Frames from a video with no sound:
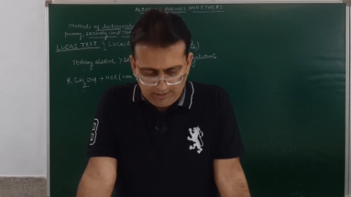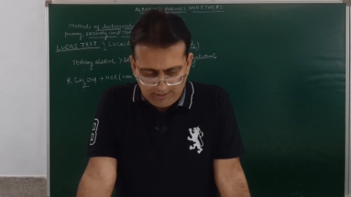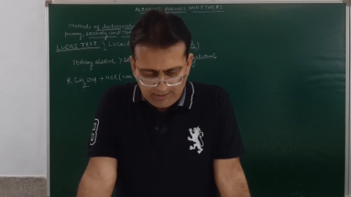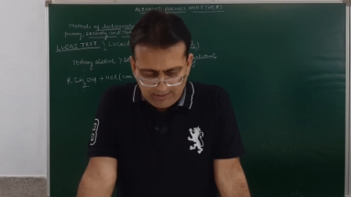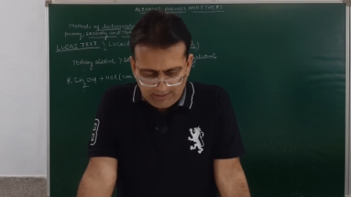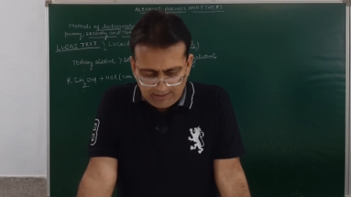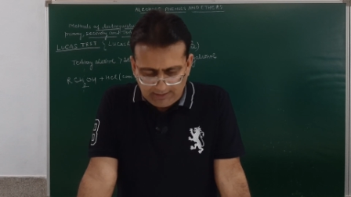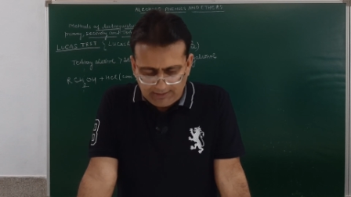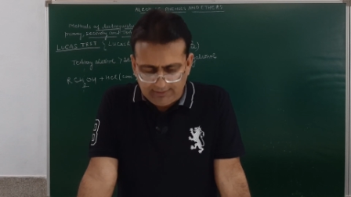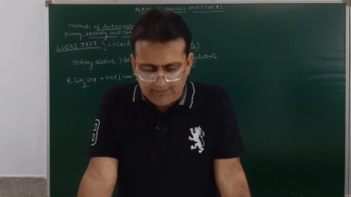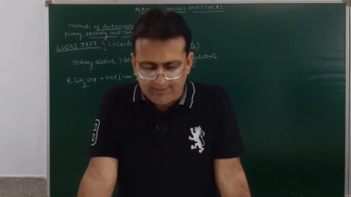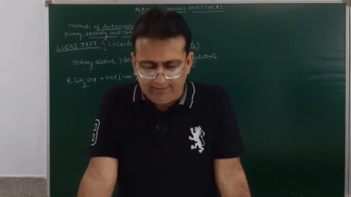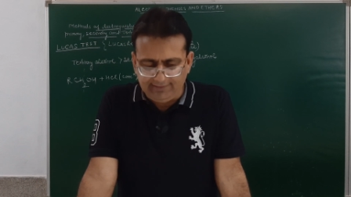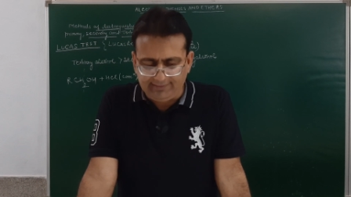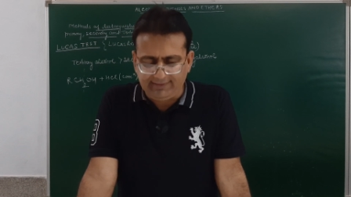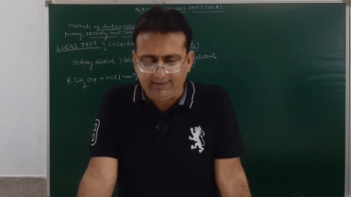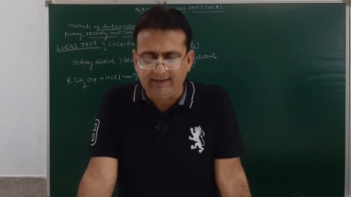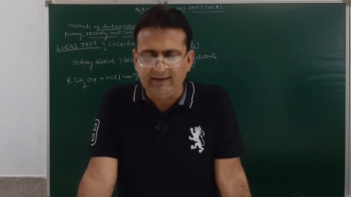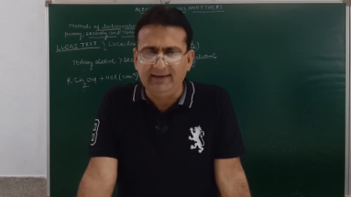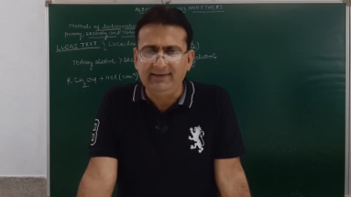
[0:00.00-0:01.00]
here in
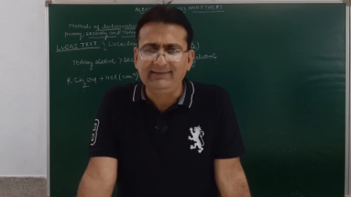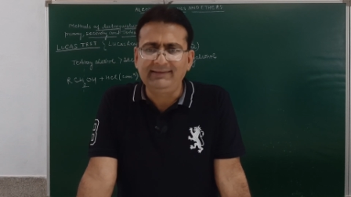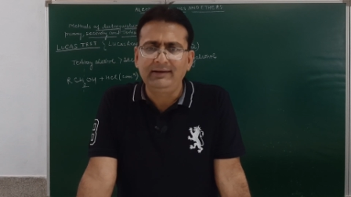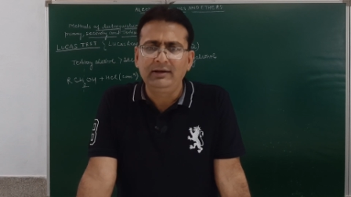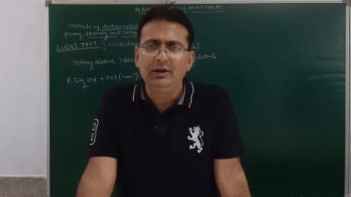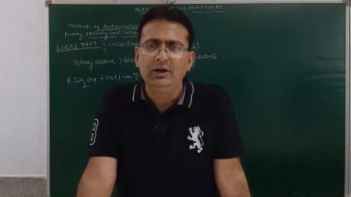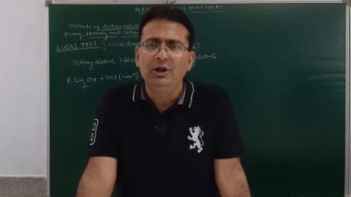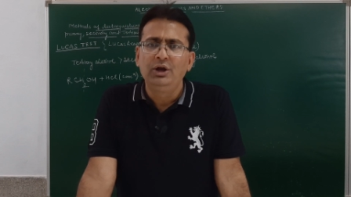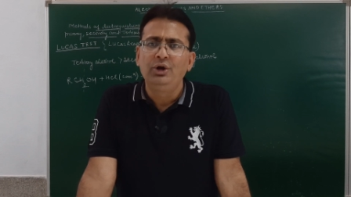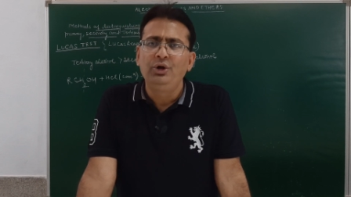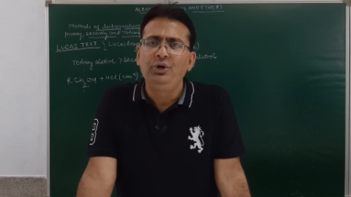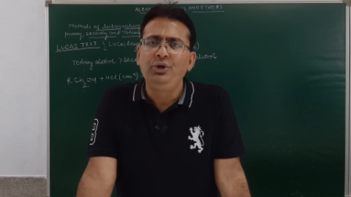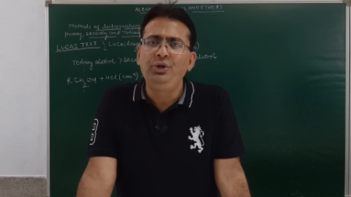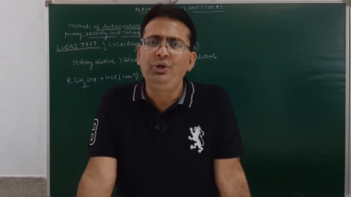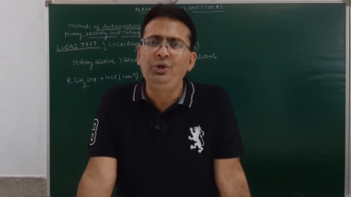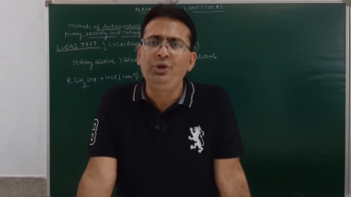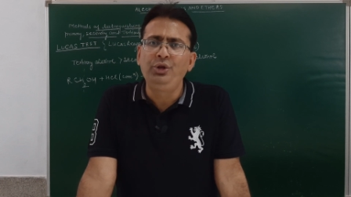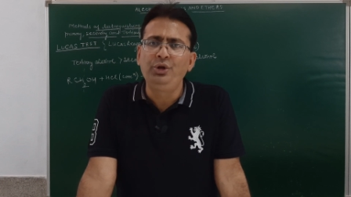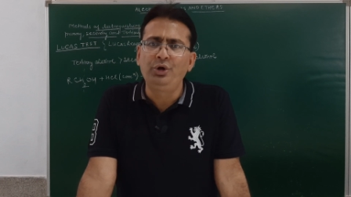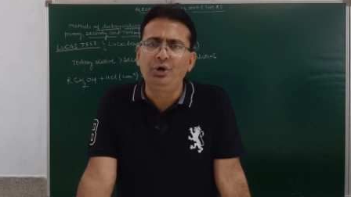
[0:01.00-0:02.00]
this case,
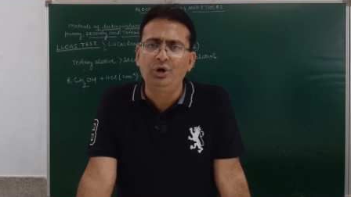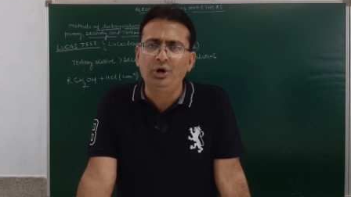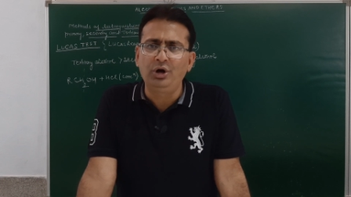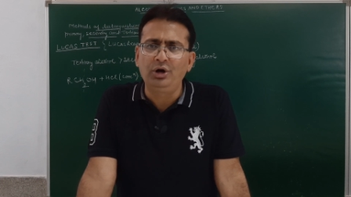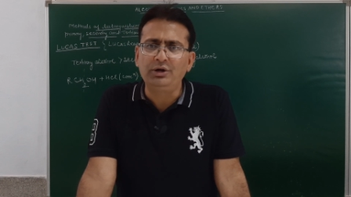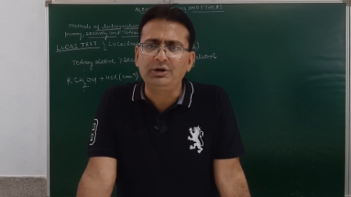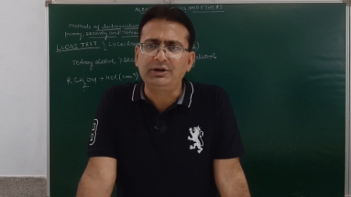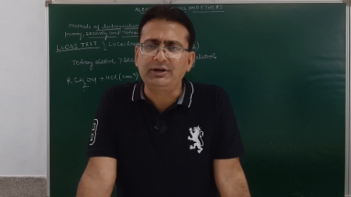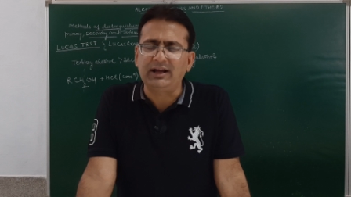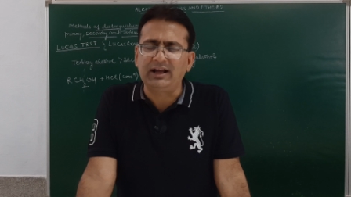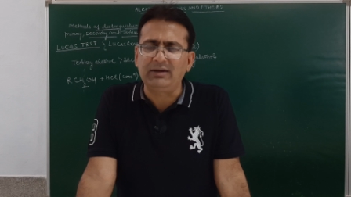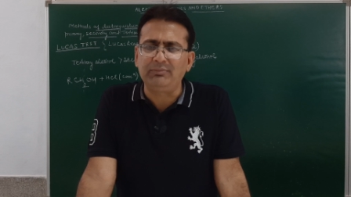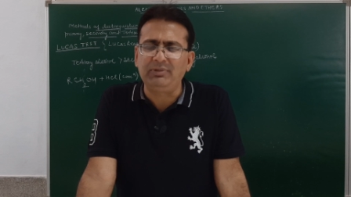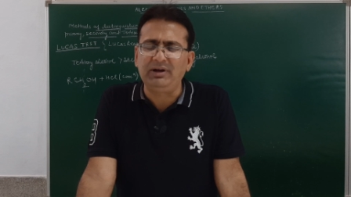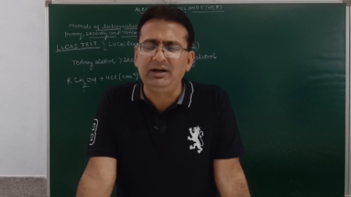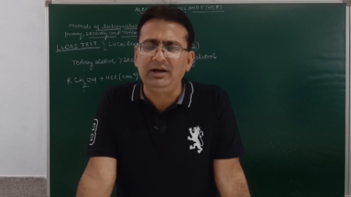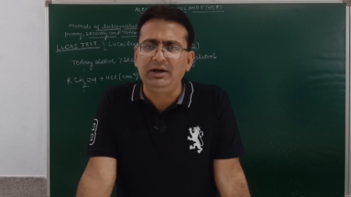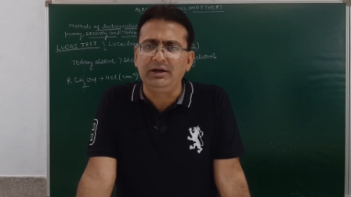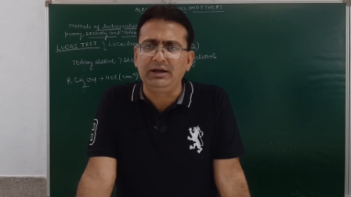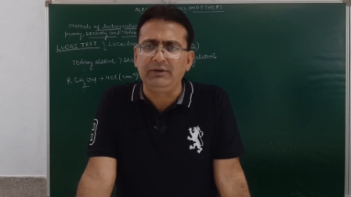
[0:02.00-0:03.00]
no
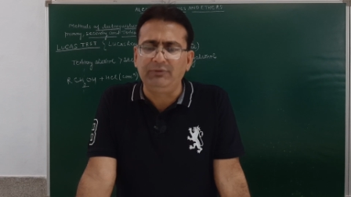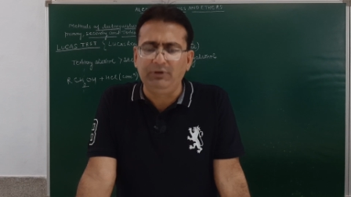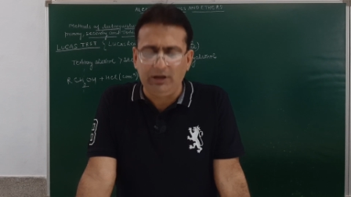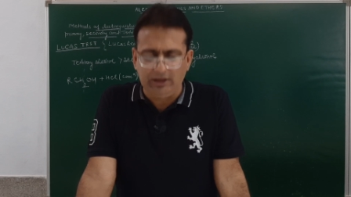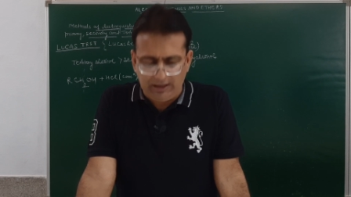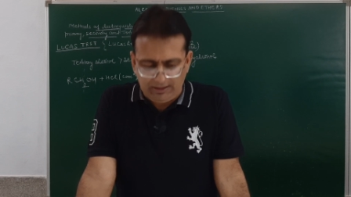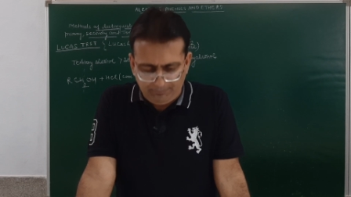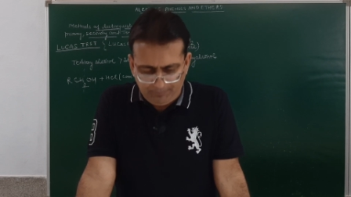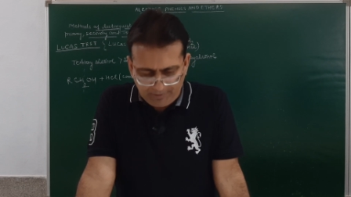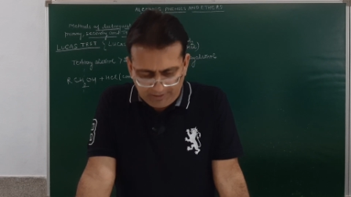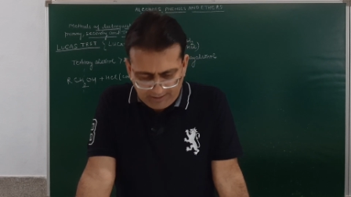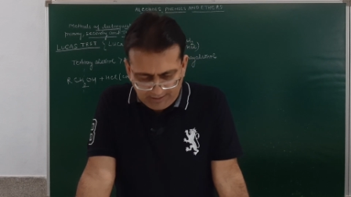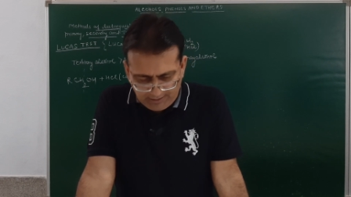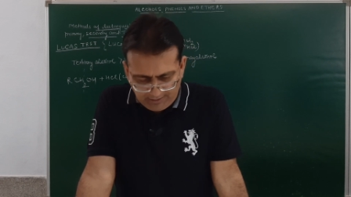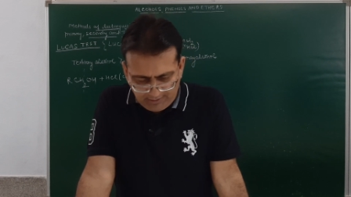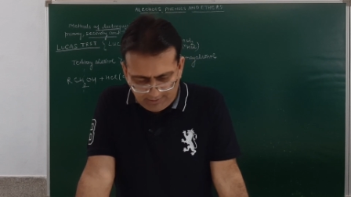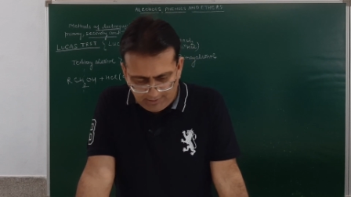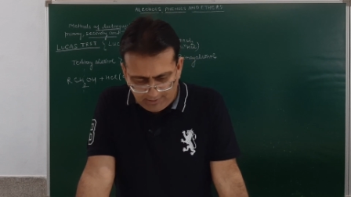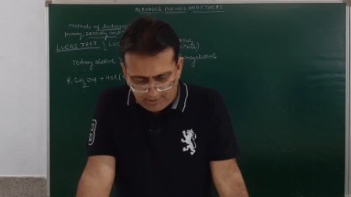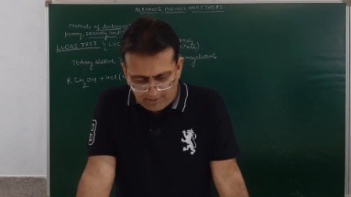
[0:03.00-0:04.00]
turbidity will
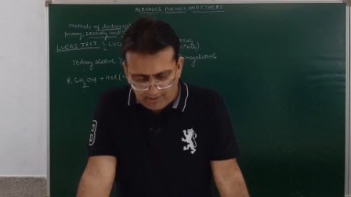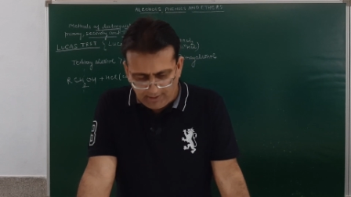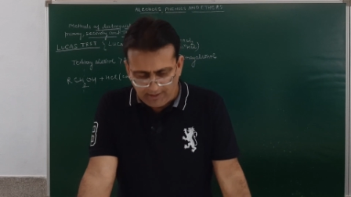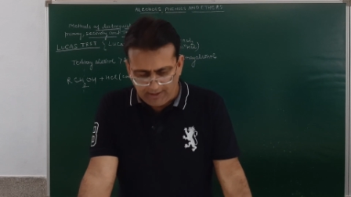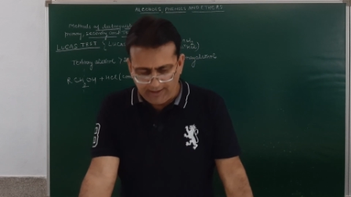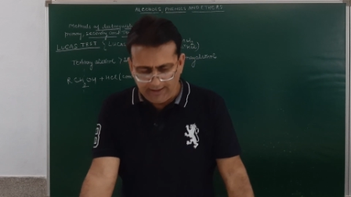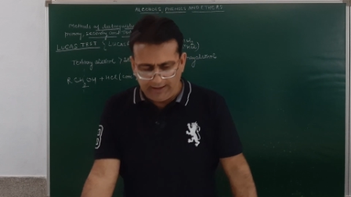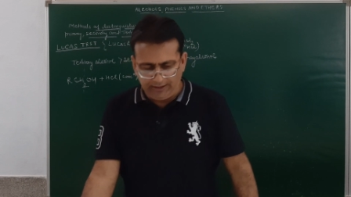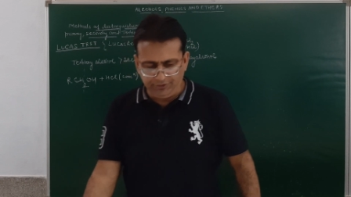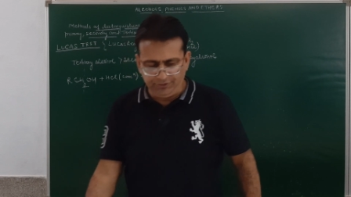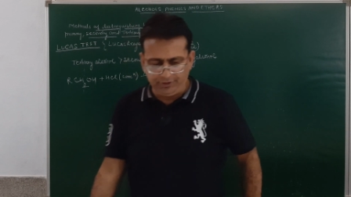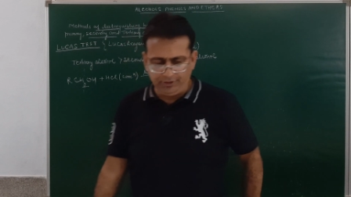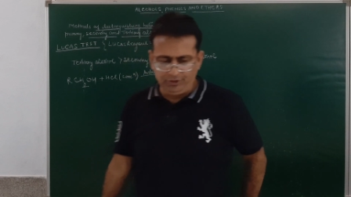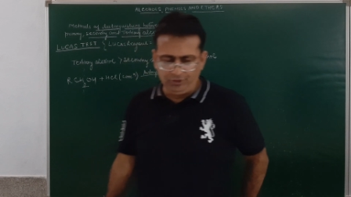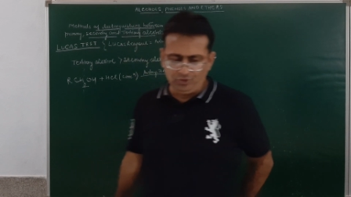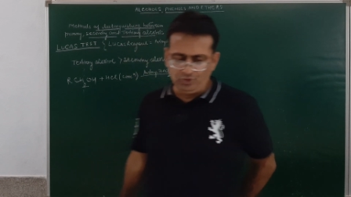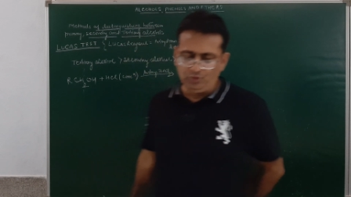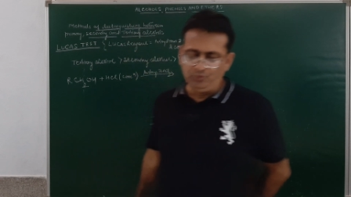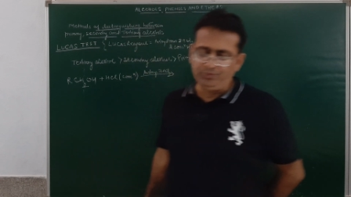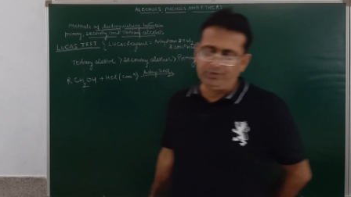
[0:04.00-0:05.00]
appear at
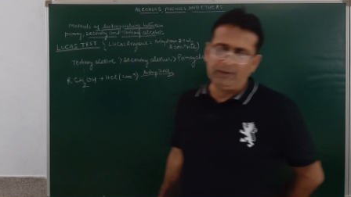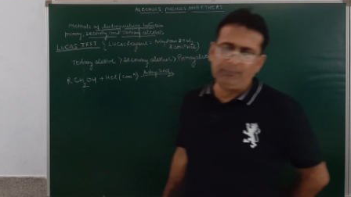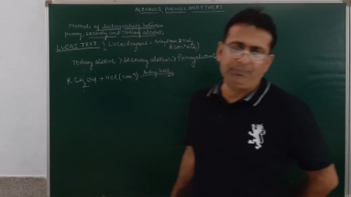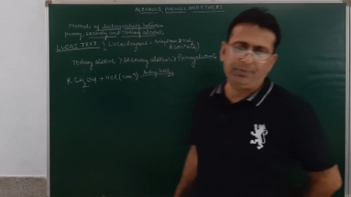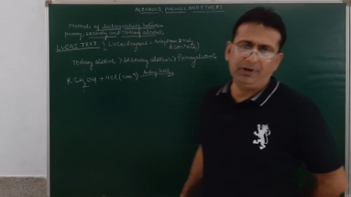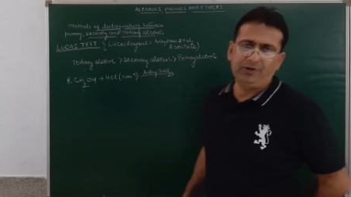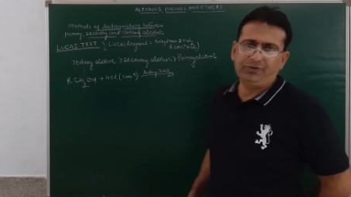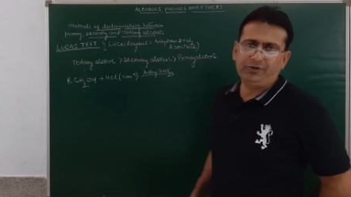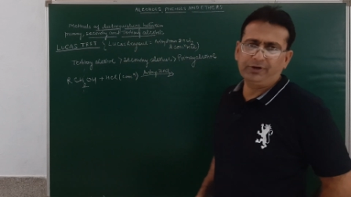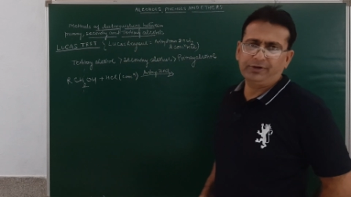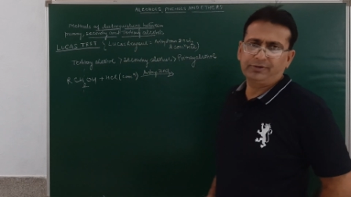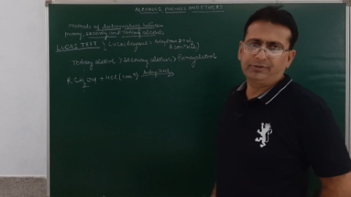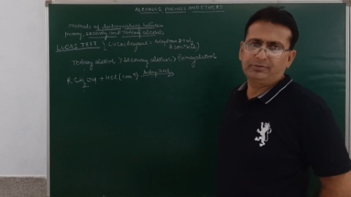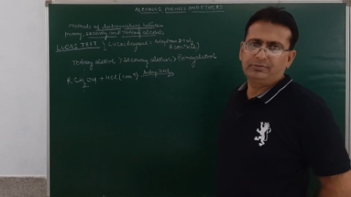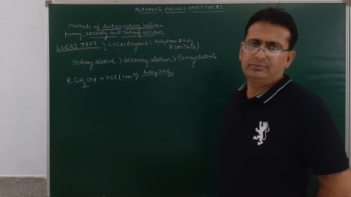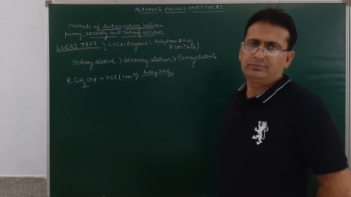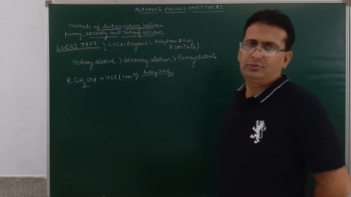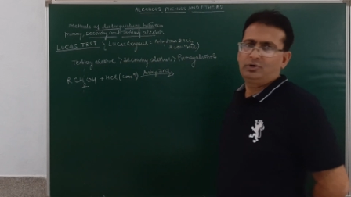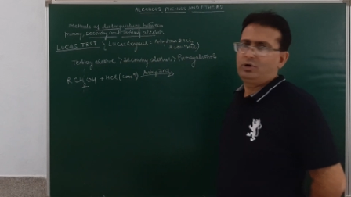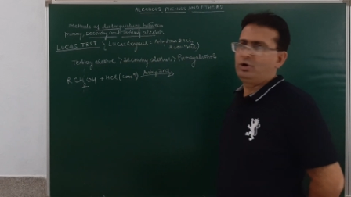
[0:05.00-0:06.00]
room temperature
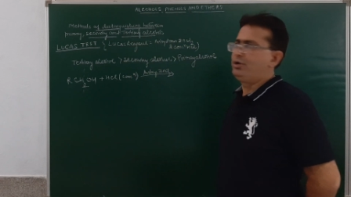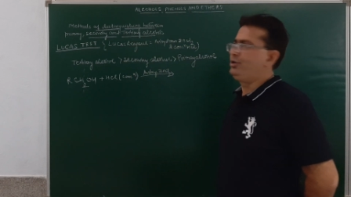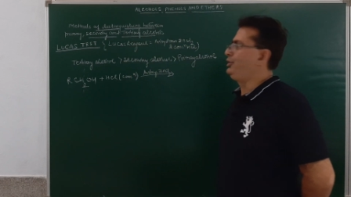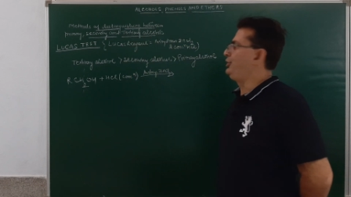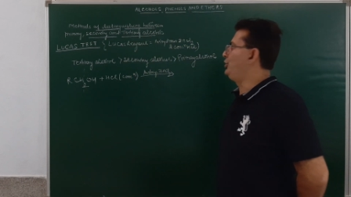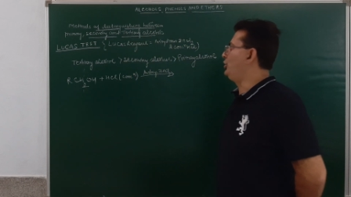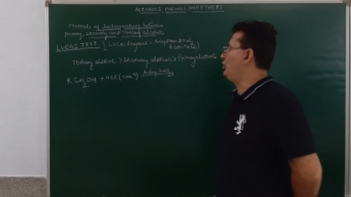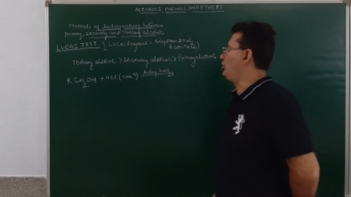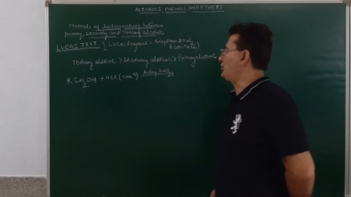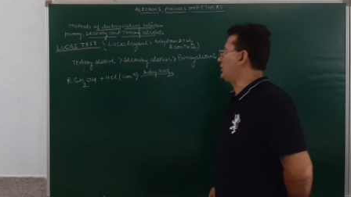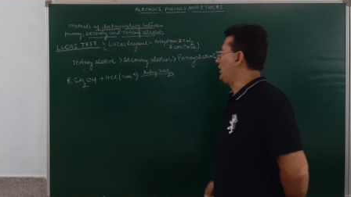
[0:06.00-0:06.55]
or no